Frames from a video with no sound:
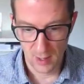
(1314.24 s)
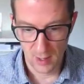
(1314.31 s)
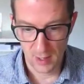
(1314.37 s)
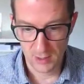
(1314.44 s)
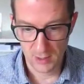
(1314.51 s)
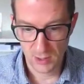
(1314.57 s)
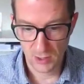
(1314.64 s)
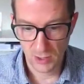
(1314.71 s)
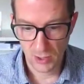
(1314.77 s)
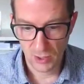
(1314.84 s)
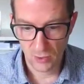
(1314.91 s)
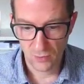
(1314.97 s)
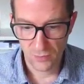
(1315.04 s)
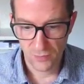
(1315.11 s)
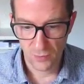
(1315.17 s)
there's a
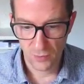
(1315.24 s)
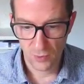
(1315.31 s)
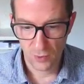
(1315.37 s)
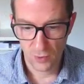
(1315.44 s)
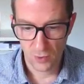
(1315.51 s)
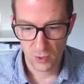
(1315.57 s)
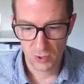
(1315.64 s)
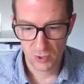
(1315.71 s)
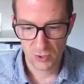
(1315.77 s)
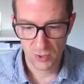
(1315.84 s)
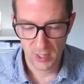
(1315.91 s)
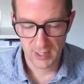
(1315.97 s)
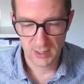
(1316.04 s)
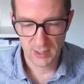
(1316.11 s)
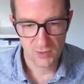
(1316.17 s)
suit for
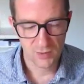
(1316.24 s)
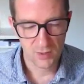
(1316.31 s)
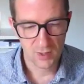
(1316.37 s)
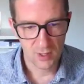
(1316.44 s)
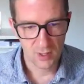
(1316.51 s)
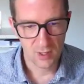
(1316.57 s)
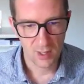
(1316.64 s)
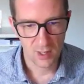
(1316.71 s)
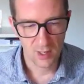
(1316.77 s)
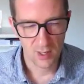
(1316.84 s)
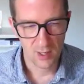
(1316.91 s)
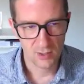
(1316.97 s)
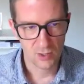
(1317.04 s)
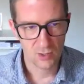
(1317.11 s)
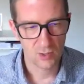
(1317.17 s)
transfer,
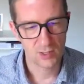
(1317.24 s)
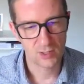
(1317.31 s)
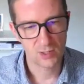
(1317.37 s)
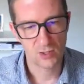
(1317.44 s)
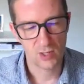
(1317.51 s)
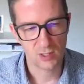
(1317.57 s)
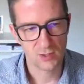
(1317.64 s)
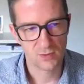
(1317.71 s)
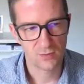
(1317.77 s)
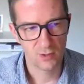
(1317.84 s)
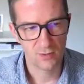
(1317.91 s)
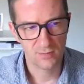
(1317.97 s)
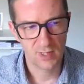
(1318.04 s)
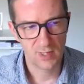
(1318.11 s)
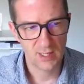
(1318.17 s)
so that's transfer
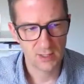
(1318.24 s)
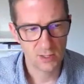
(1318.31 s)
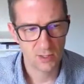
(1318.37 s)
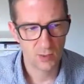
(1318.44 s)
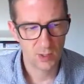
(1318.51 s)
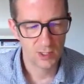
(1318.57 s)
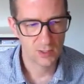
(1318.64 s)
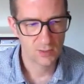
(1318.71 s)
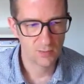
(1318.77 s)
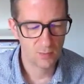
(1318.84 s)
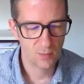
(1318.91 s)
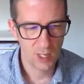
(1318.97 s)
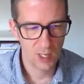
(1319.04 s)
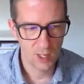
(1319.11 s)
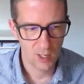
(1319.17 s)
of data when it's
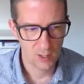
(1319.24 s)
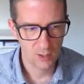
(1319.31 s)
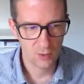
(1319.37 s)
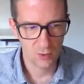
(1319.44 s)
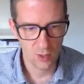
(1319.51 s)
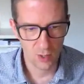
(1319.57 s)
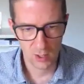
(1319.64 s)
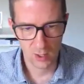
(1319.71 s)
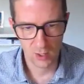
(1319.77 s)
you're going